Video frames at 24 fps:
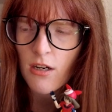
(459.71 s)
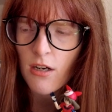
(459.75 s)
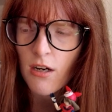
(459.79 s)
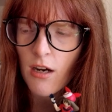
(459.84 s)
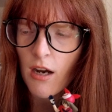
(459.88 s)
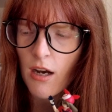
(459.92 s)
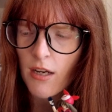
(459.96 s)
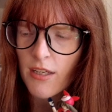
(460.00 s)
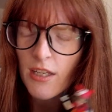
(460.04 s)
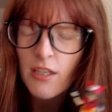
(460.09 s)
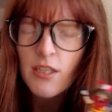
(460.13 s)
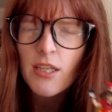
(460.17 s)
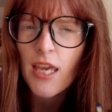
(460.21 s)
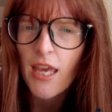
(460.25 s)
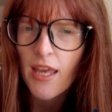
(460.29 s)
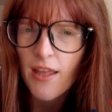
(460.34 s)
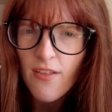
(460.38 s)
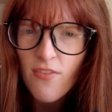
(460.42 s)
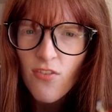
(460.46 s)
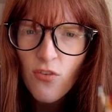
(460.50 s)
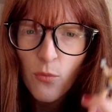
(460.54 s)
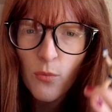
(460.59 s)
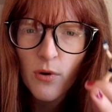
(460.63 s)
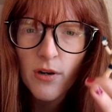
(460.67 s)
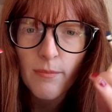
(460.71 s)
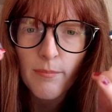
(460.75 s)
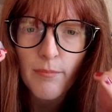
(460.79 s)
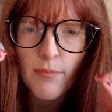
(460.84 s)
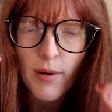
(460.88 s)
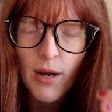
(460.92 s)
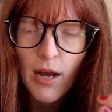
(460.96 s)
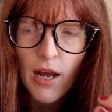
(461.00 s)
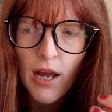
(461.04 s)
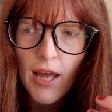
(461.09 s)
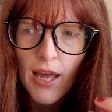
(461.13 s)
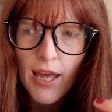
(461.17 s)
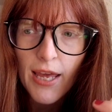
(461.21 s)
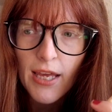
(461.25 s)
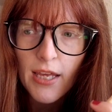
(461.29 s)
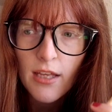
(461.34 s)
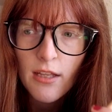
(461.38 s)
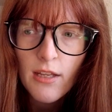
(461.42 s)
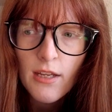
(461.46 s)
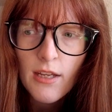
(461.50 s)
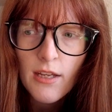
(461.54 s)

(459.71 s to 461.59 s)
young kids want to buy